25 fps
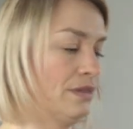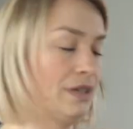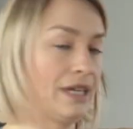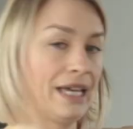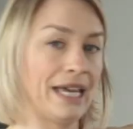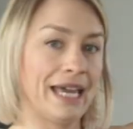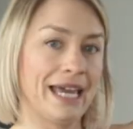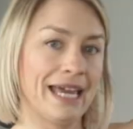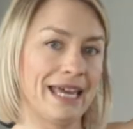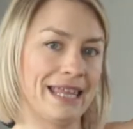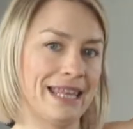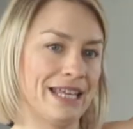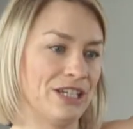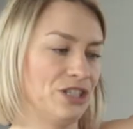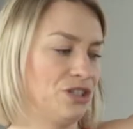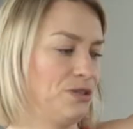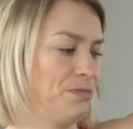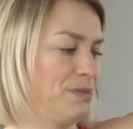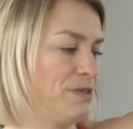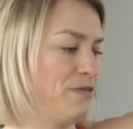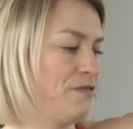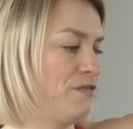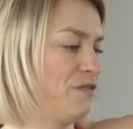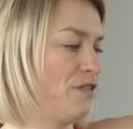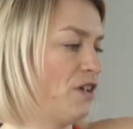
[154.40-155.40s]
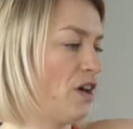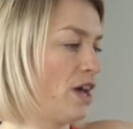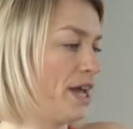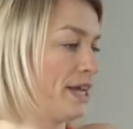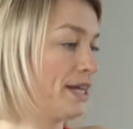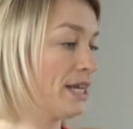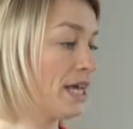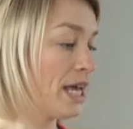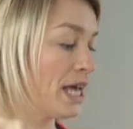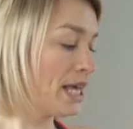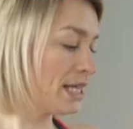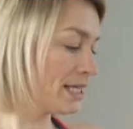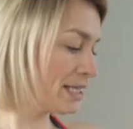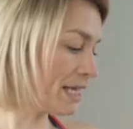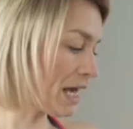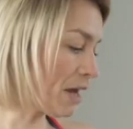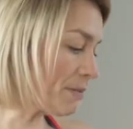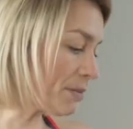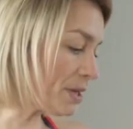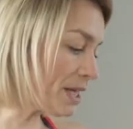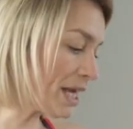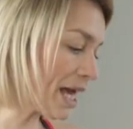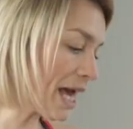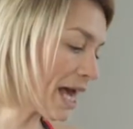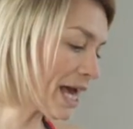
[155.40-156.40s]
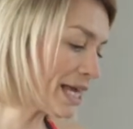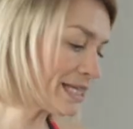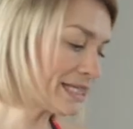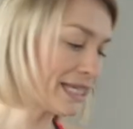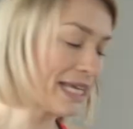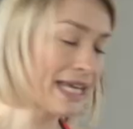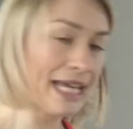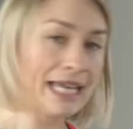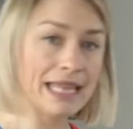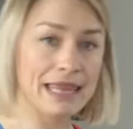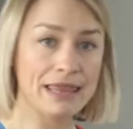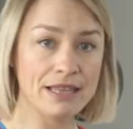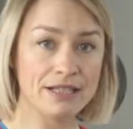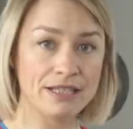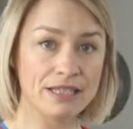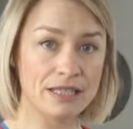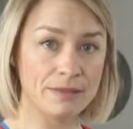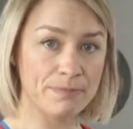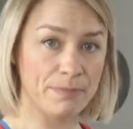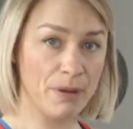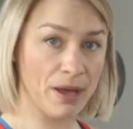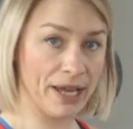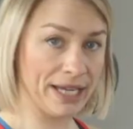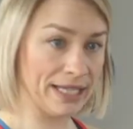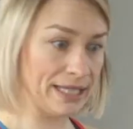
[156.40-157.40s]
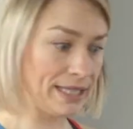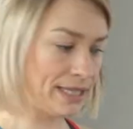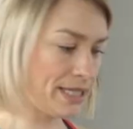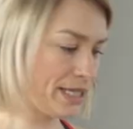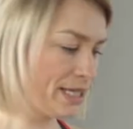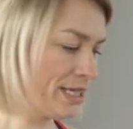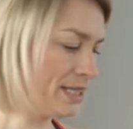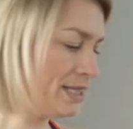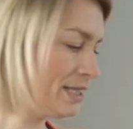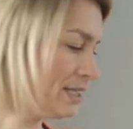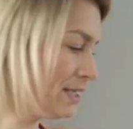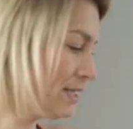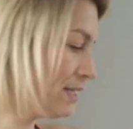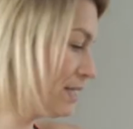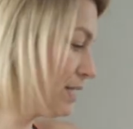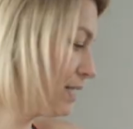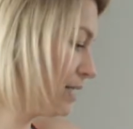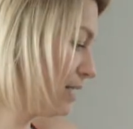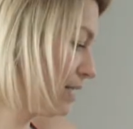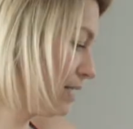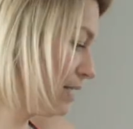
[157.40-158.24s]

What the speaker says: Okay, that should be fine. So now I'm going to add in the spices